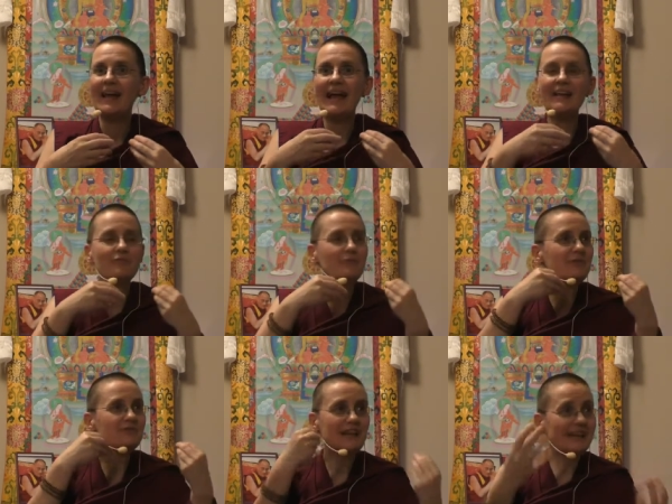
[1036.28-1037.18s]
And if
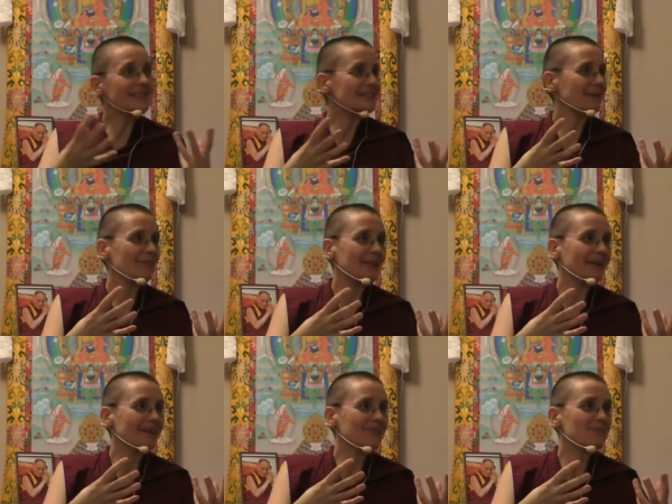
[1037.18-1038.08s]
we've done
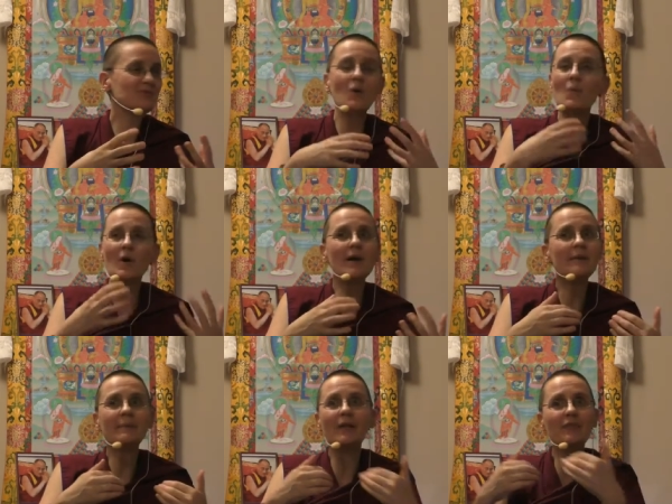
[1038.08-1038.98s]
something, don't worry
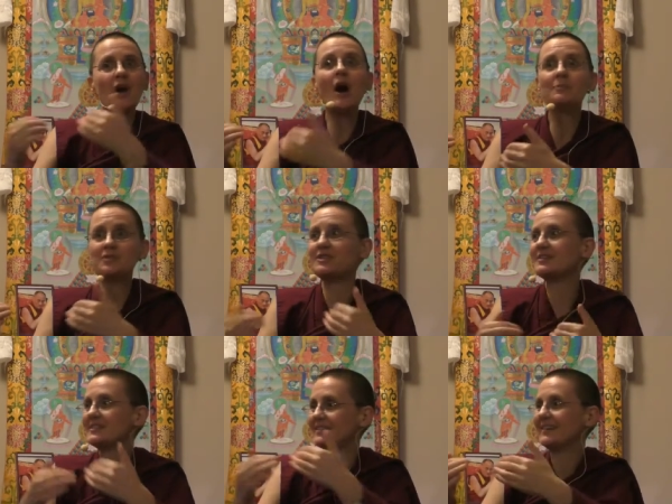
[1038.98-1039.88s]
about the
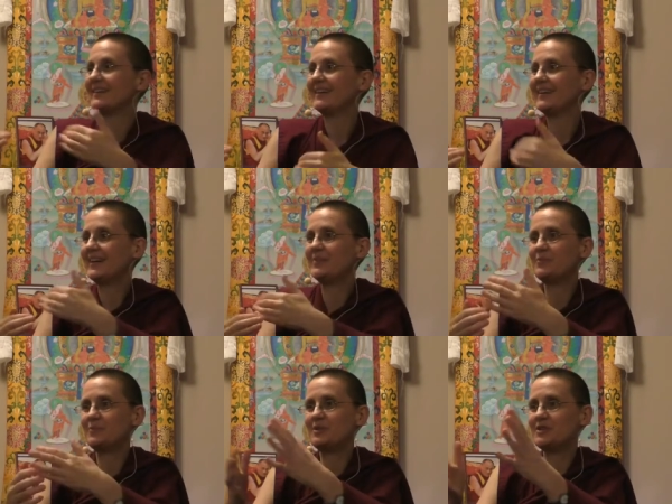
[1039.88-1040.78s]
options
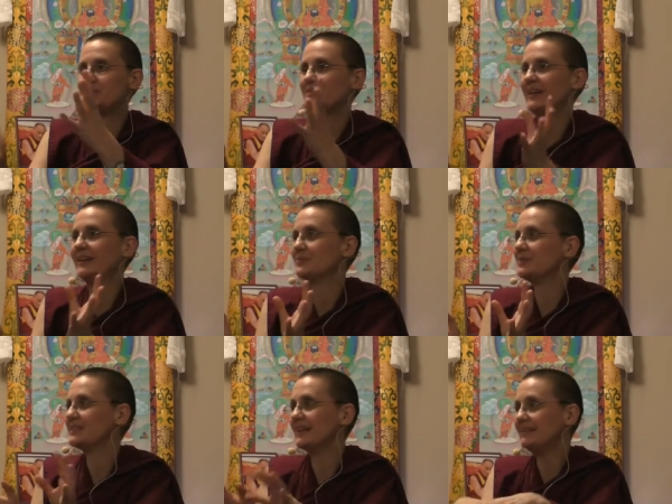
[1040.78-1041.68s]
in which they can
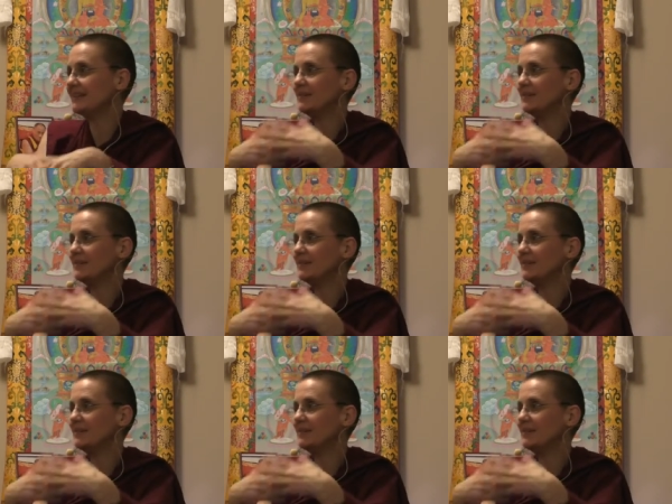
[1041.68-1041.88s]
result.